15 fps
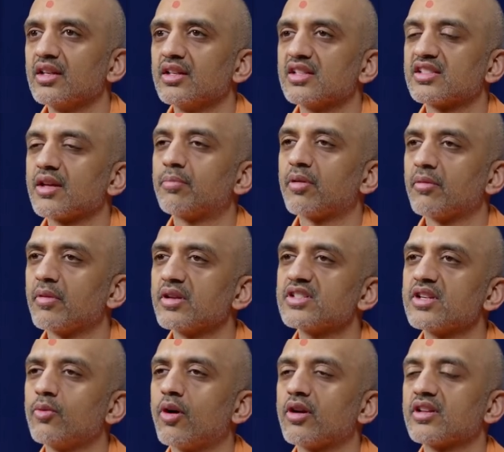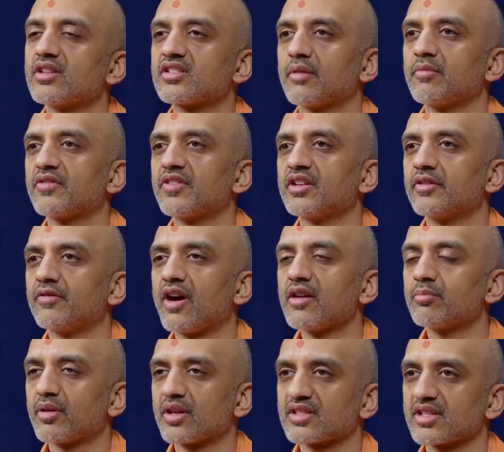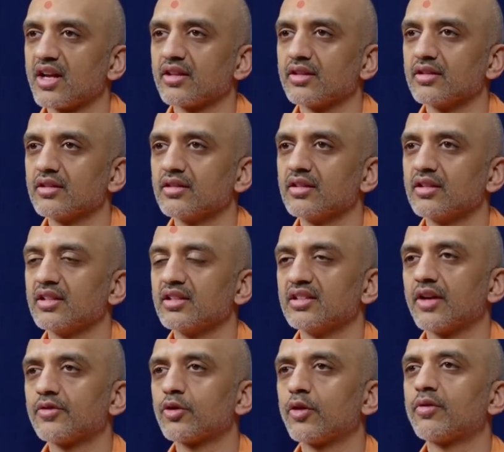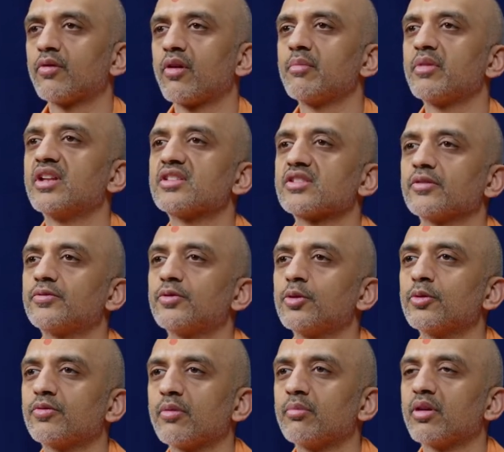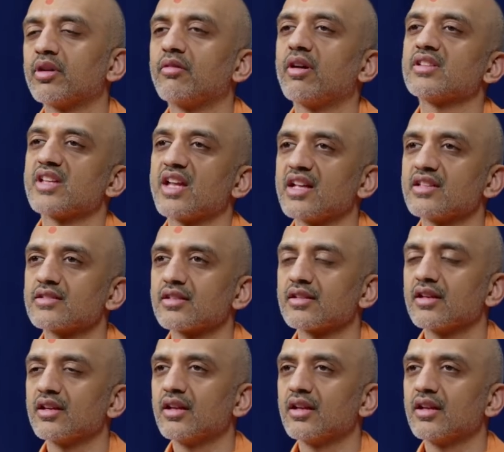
is that Brahmaji wanted some of the divine prasad, leftover remnants of food from Bhagwan's hands.